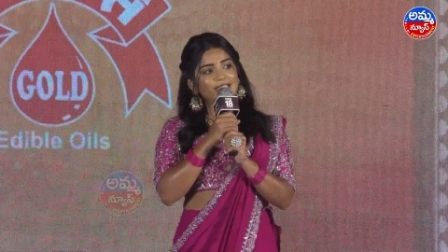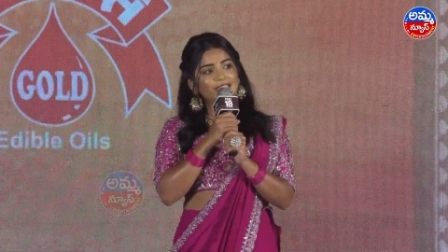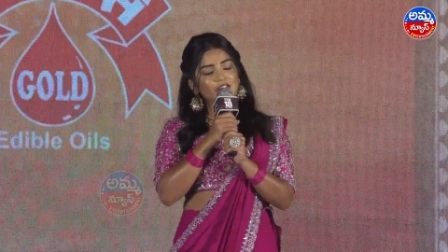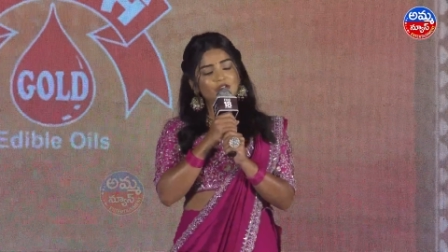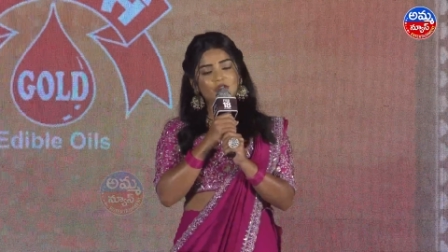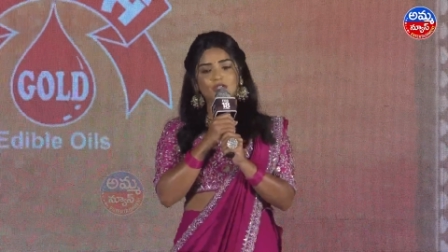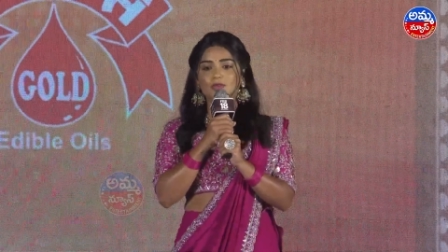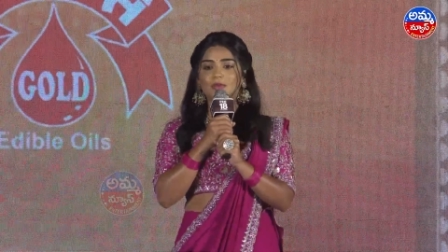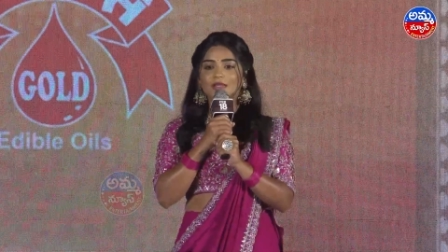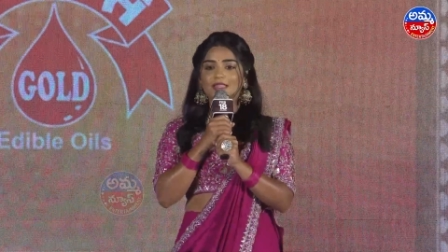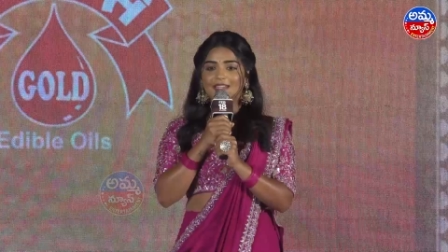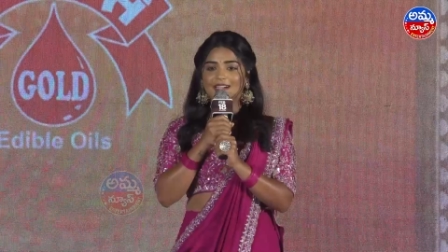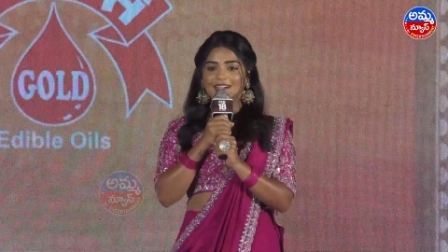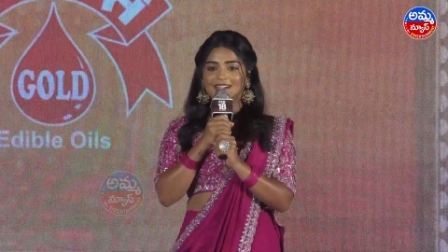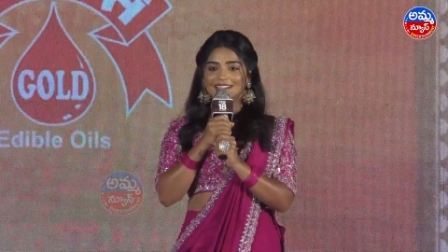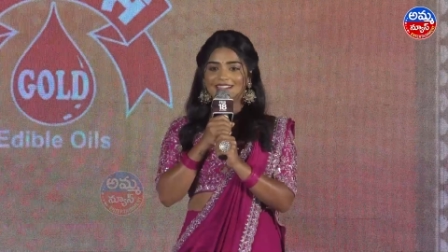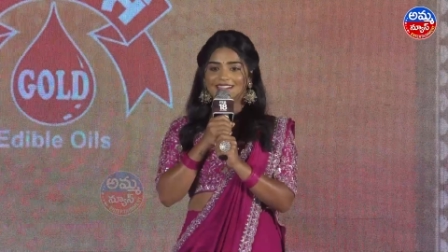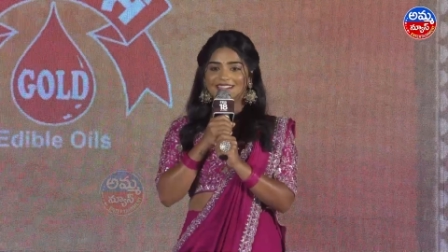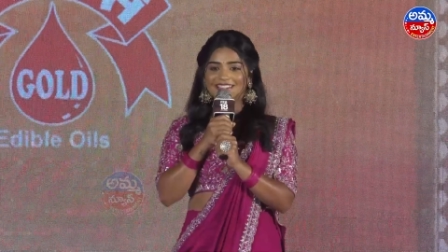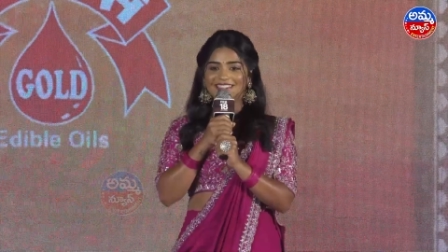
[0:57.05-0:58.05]

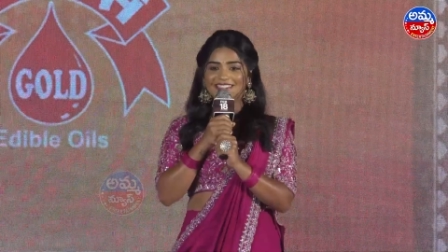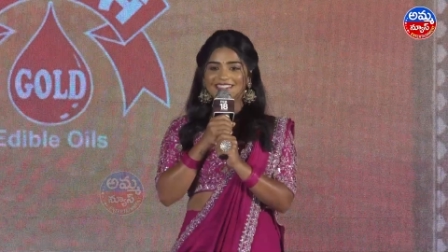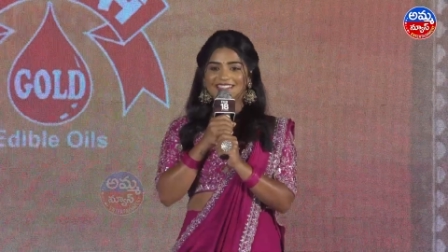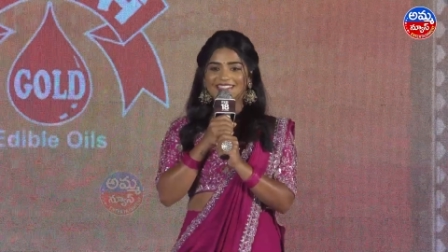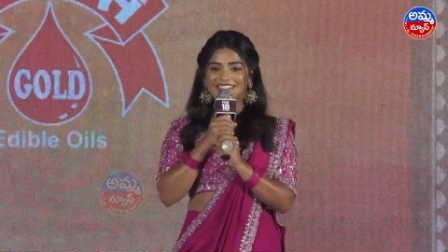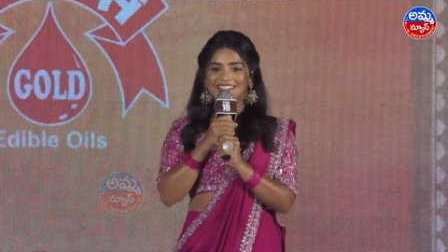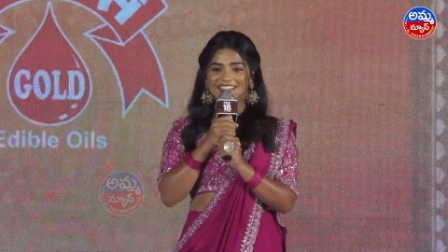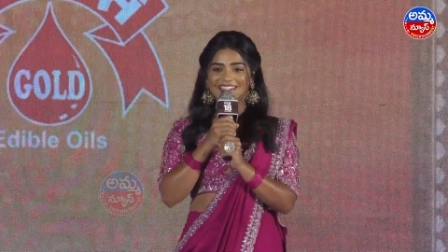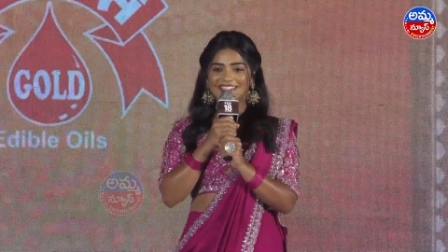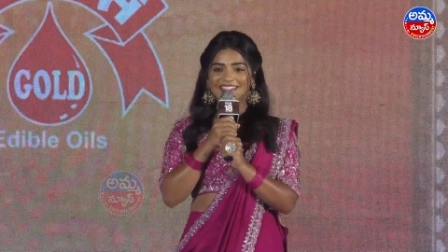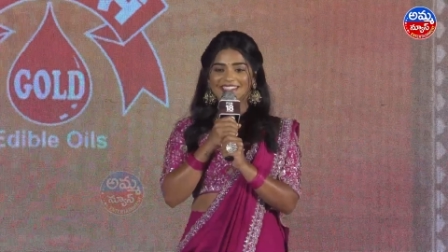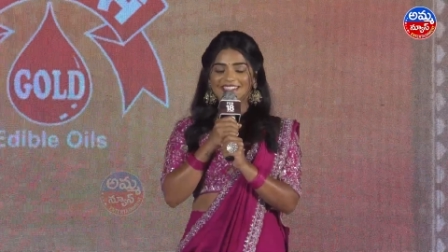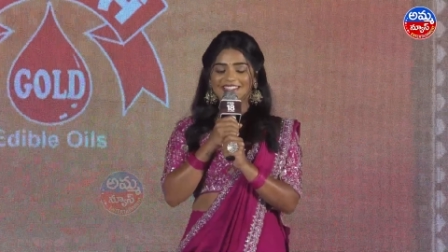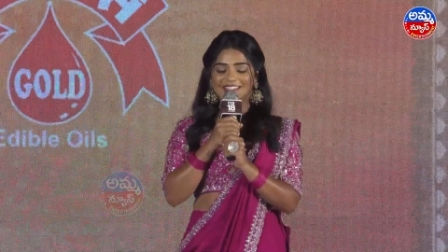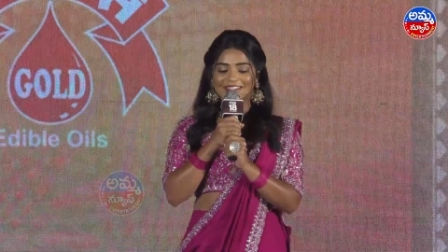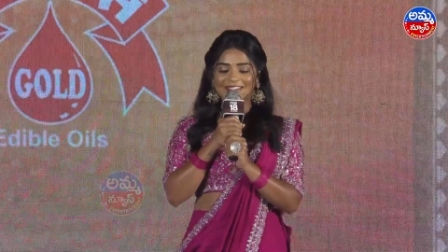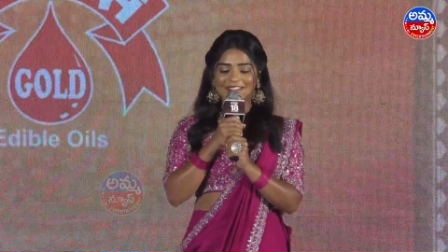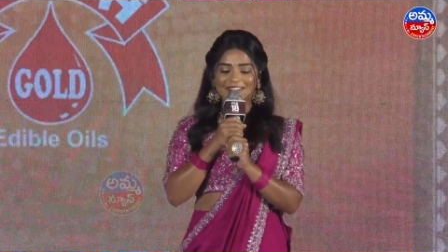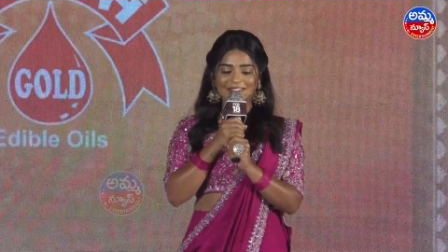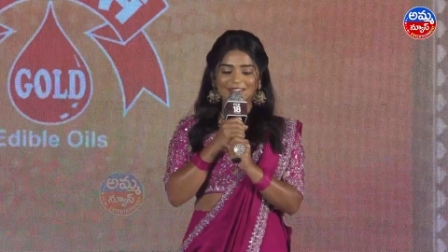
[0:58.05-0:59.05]
Shushmitaka,
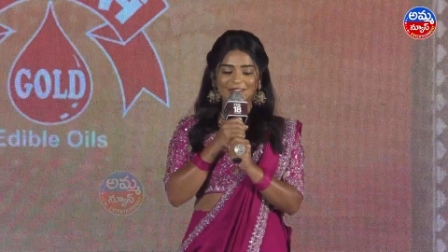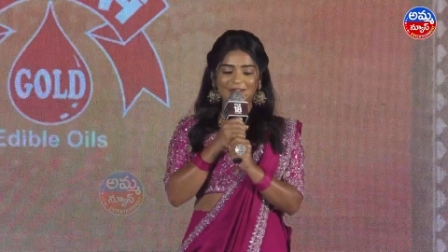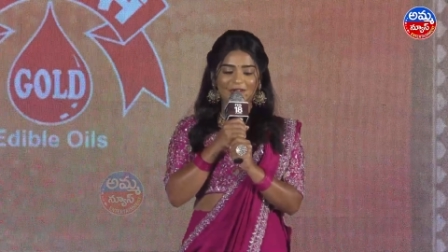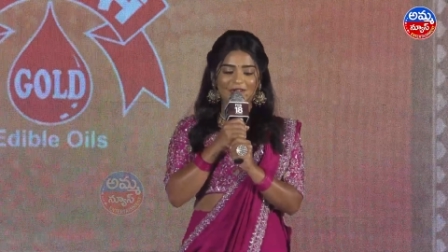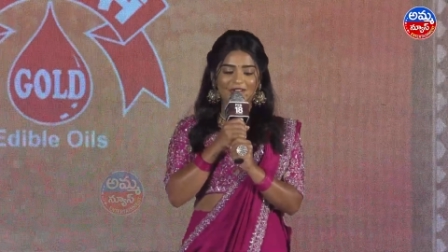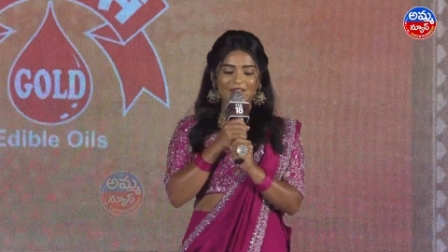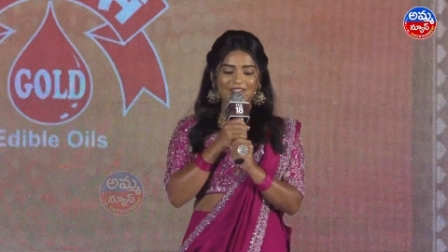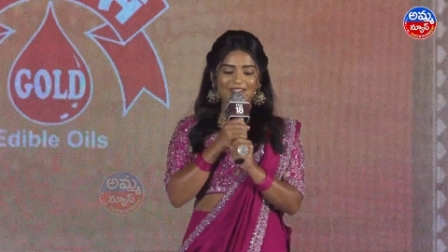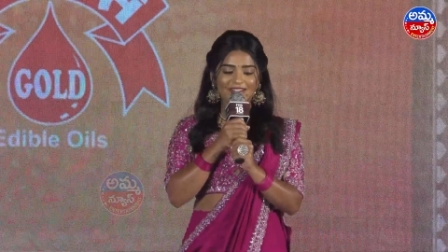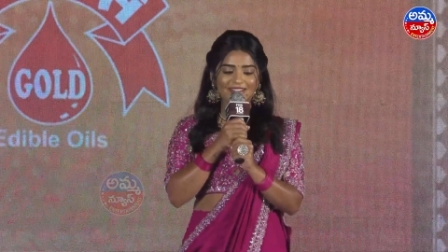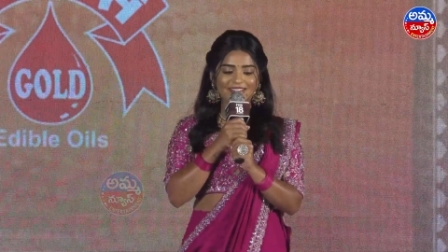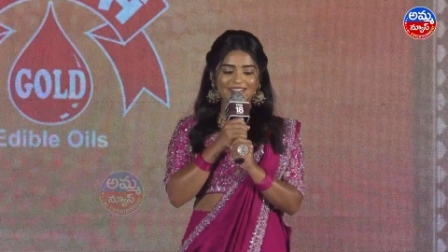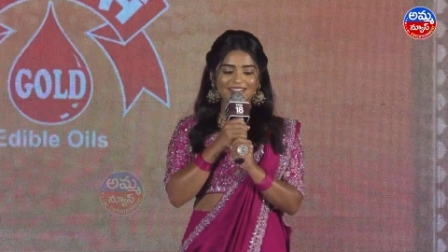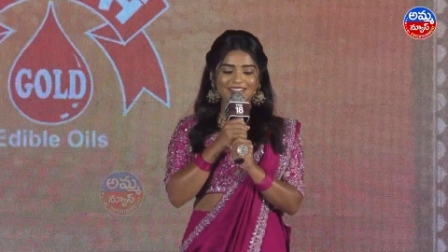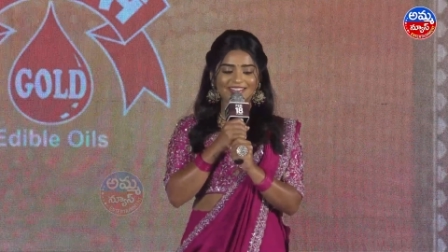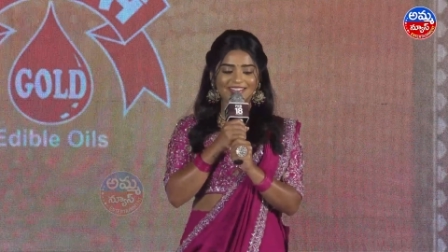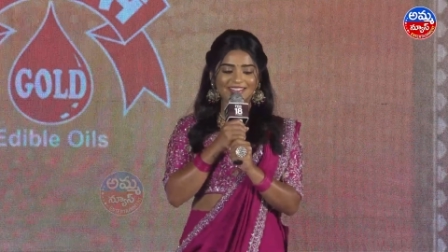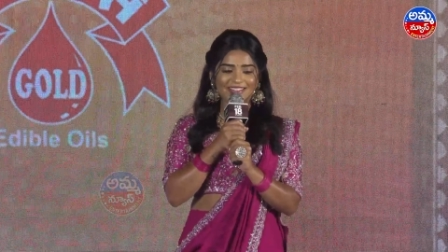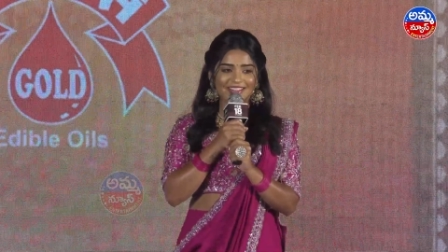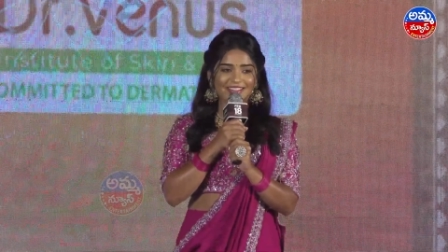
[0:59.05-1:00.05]
uh, your
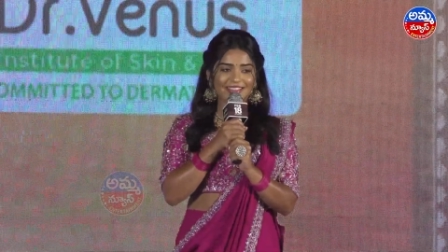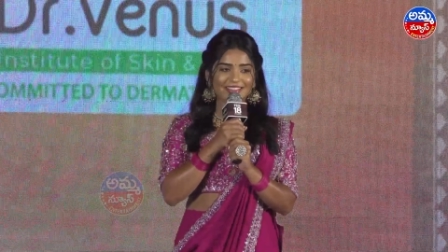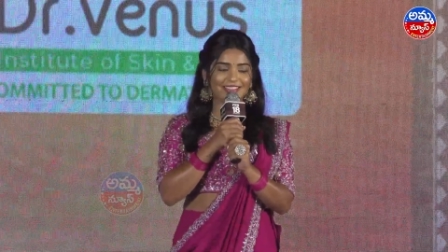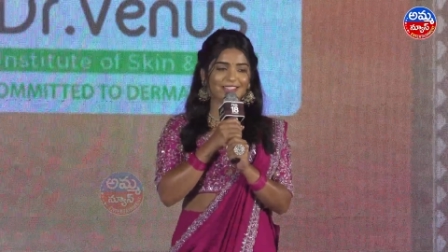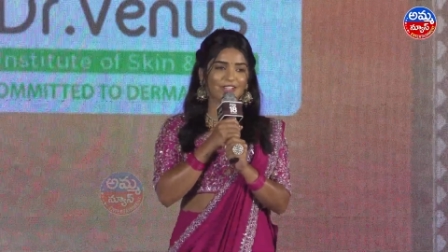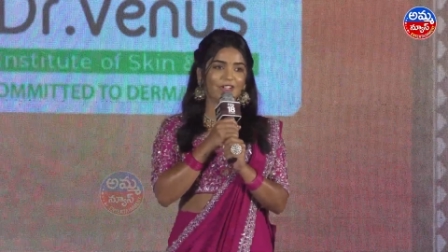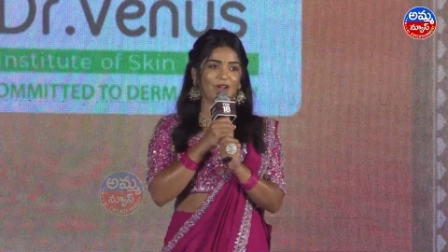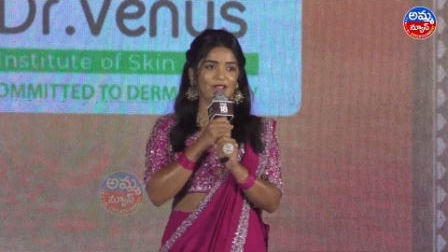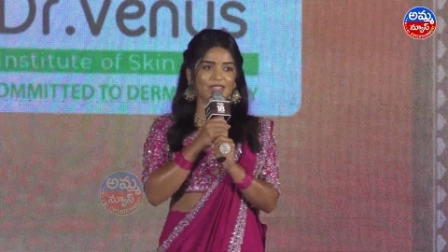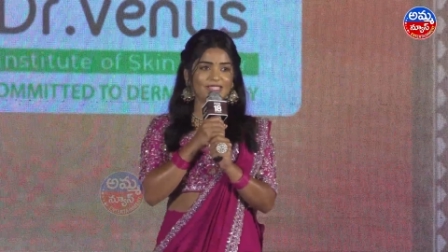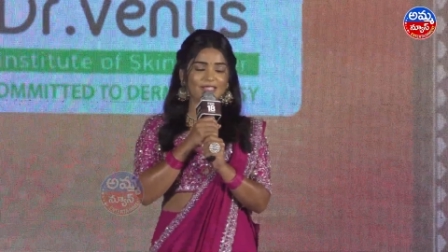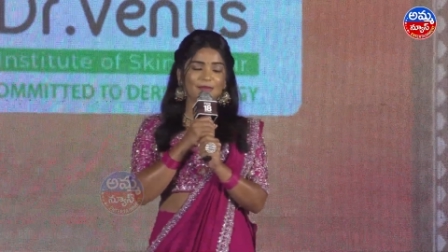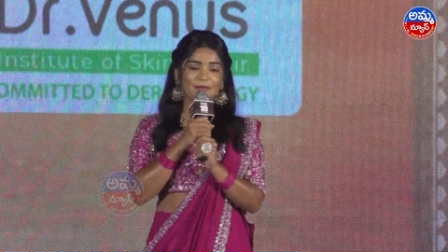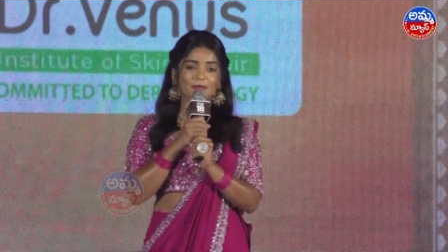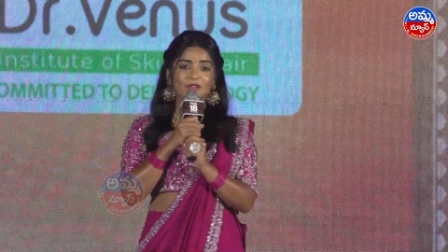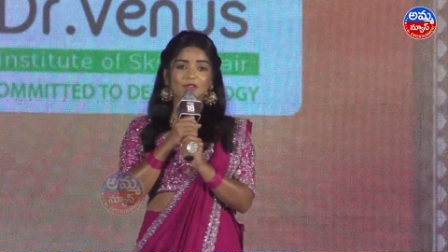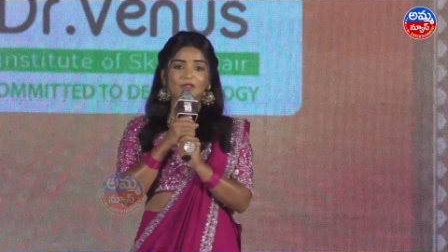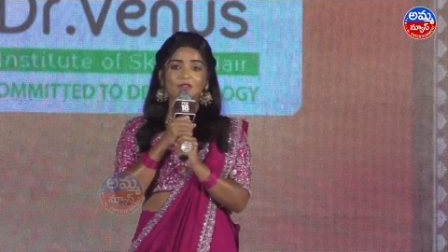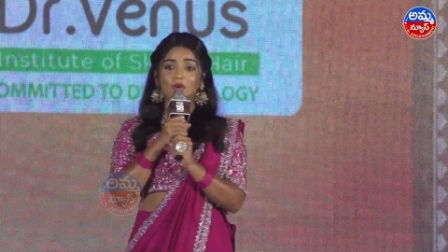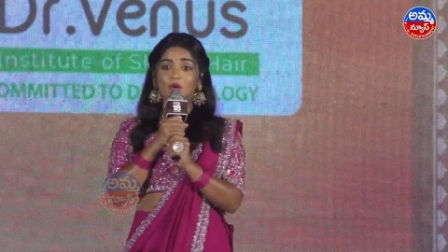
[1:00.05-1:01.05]
the
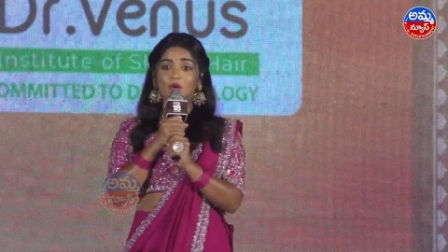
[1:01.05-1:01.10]
concept of